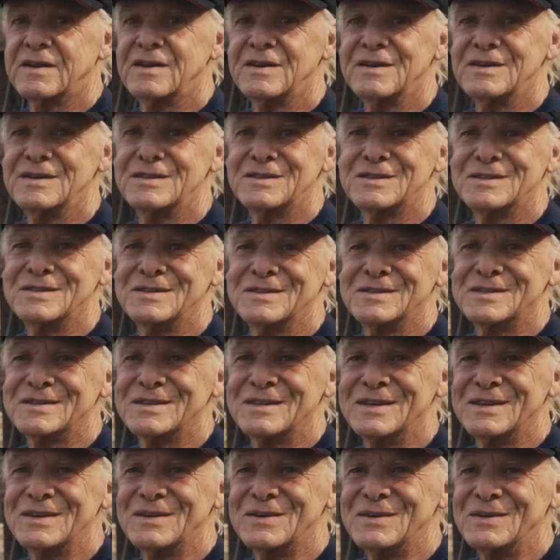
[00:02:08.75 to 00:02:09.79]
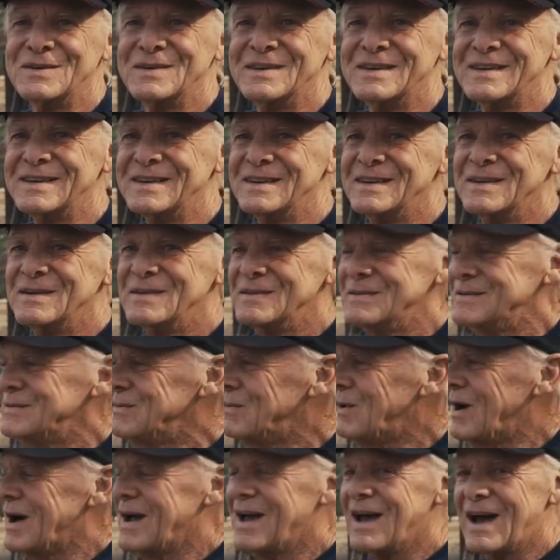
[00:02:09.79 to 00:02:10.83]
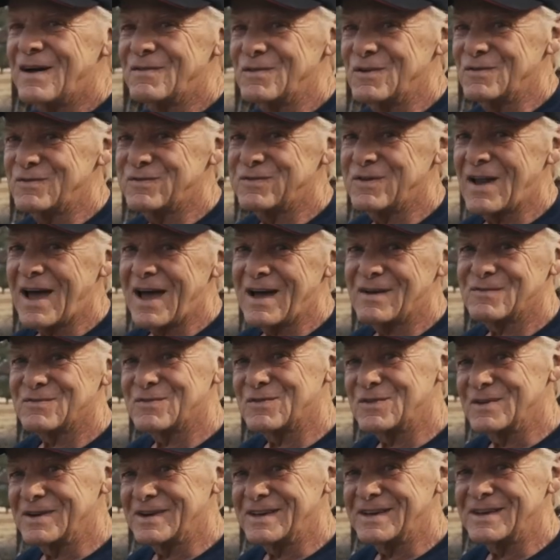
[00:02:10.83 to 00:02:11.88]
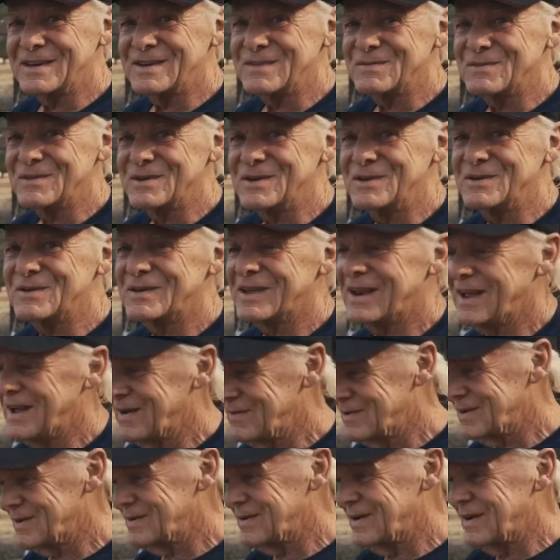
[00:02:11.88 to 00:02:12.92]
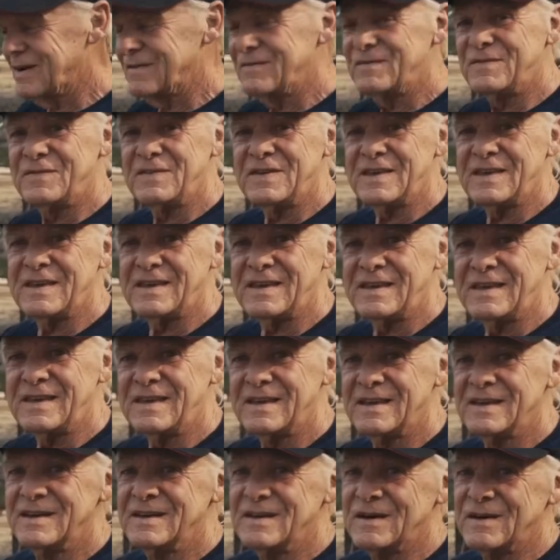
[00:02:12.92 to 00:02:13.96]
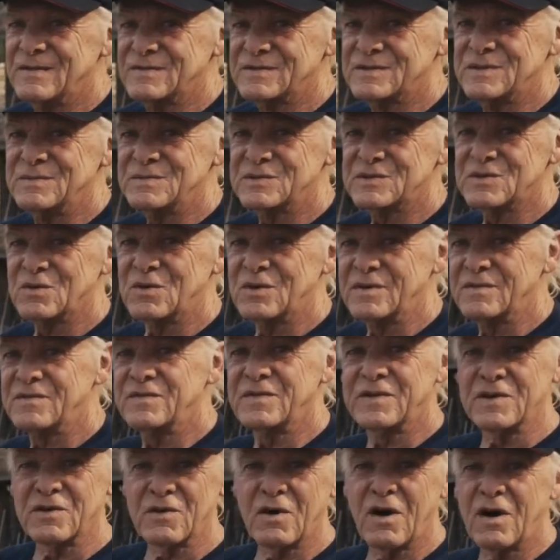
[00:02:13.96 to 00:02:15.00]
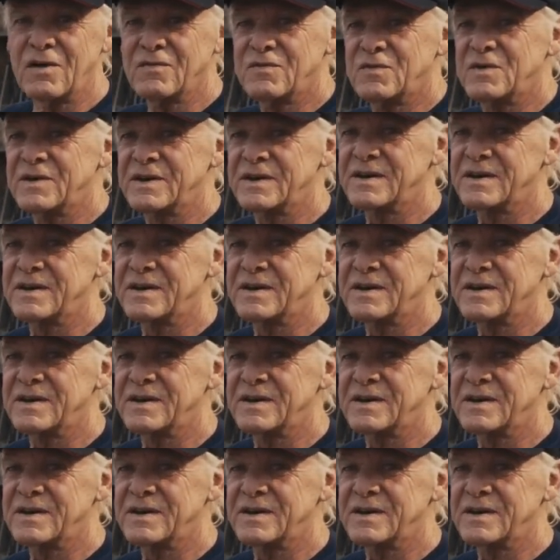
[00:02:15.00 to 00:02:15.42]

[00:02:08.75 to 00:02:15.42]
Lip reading: collisions, you know, and why have a flat front end when you could have a V of some sort and veer off one